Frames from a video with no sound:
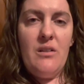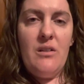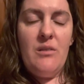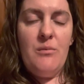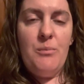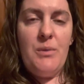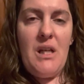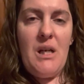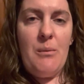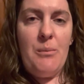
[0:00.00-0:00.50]

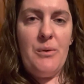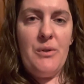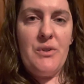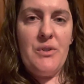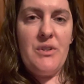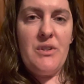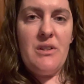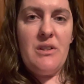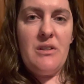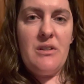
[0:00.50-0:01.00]
be able
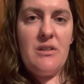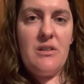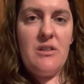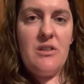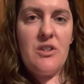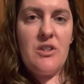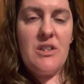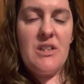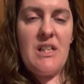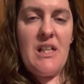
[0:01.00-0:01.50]
to
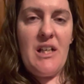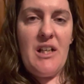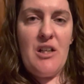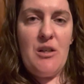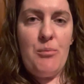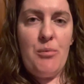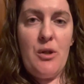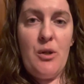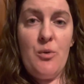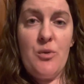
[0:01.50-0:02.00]
just take an
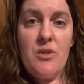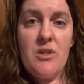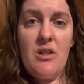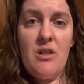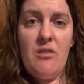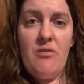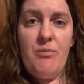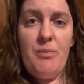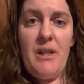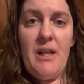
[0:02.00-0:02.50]
approach
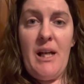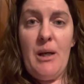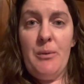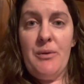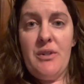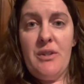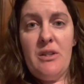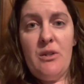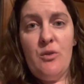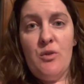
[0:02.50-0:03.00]
of being able
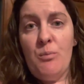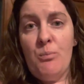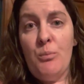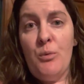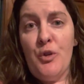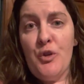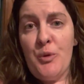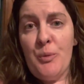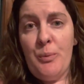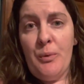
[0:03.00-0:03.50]
to use
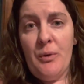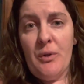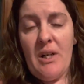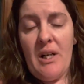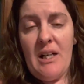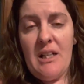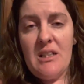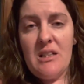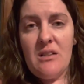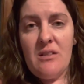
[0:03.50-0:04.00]
multiple
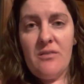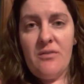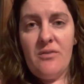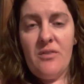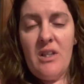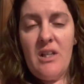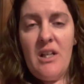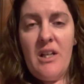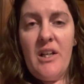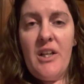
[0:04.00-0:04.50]
kinds of
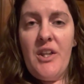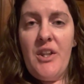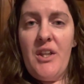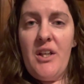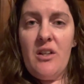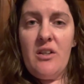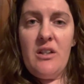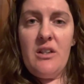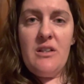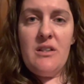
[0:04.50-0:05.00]

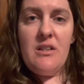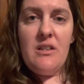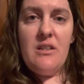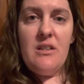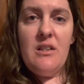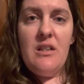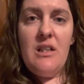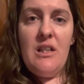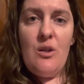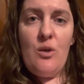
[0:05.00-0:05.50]
theories
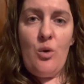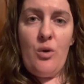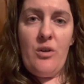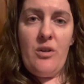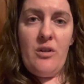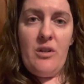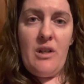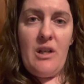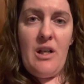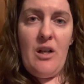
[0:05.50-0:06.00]
in
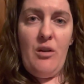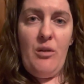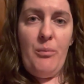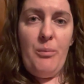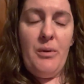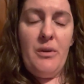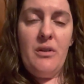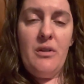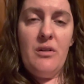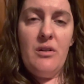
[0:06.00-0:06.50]
order to
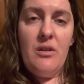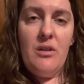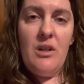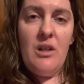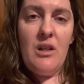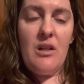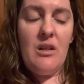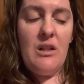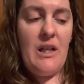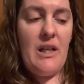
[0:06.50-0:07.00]
help
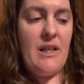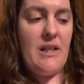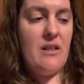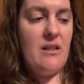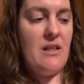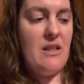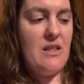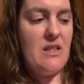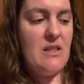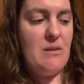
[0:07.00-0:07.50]
a client
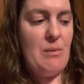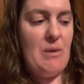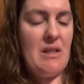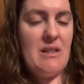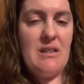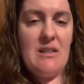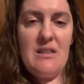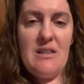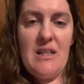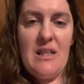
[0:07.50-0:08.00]
as
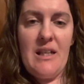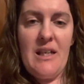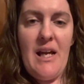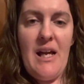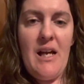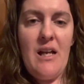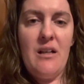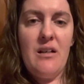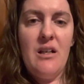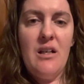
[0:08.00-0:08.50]
best as they
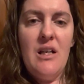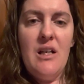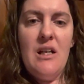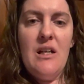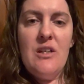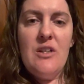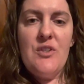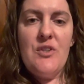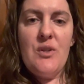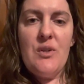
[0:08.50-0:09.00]
can,
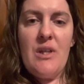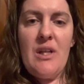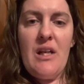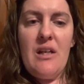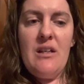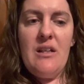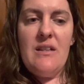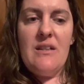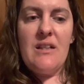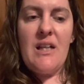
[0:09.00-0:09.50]
so
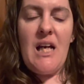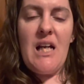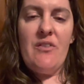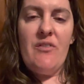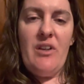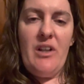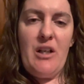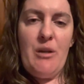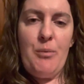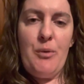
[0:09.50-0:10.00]
that it's kind of
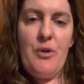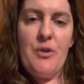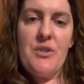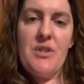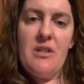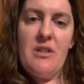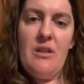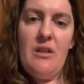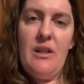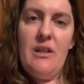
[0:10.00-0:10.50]
like a
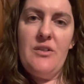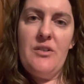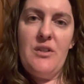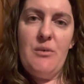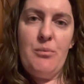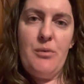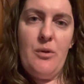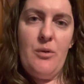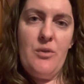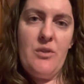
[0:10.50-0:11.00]
personalized
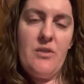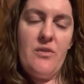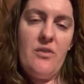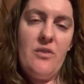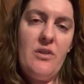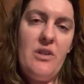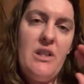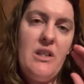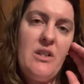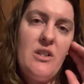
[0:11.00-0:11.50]
approach
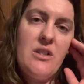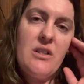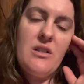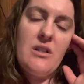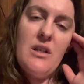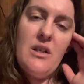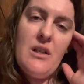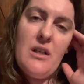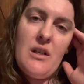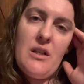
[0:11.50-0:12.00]
for each
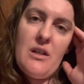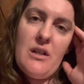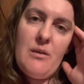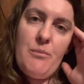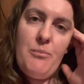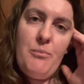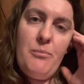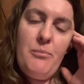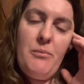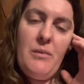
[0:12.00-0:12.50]

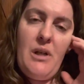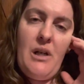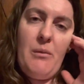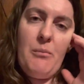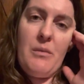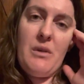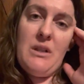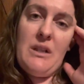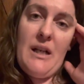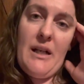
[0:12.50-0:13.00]

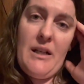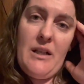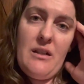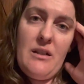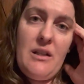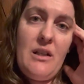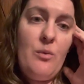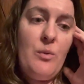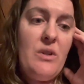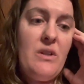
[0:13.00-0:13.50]
client
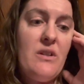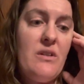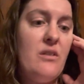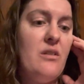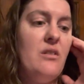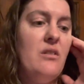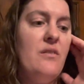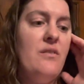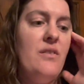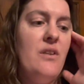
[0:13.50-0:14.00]
that we
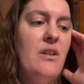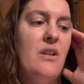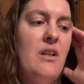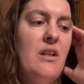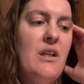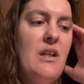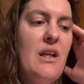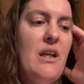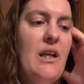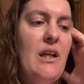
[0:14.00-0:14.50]
serve.
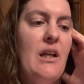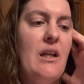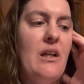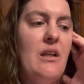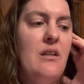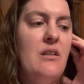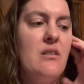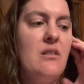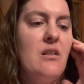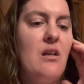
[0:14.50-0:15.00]

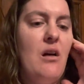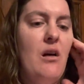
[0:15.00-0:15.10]
And